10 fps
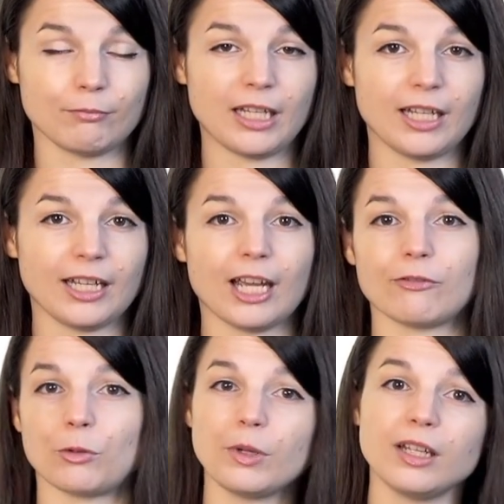meaning
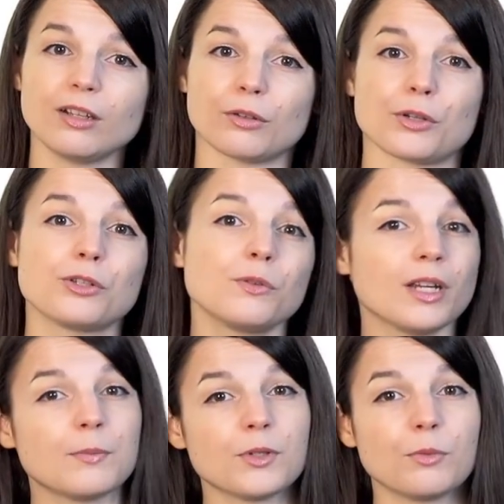every week or 2
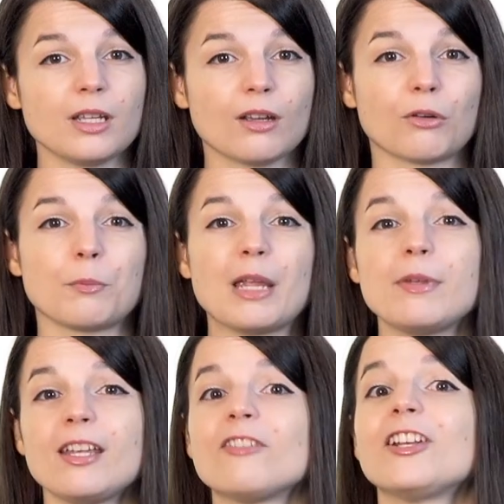times a week or
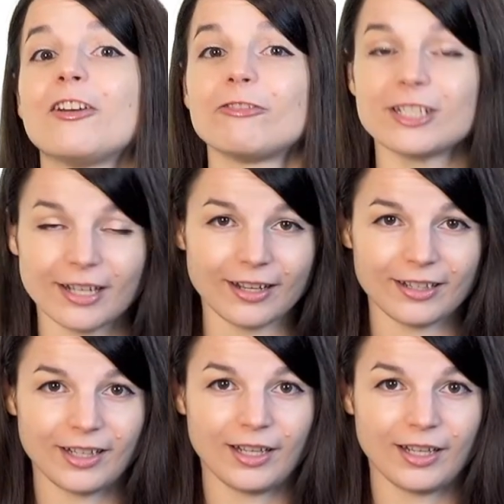maybe even every day.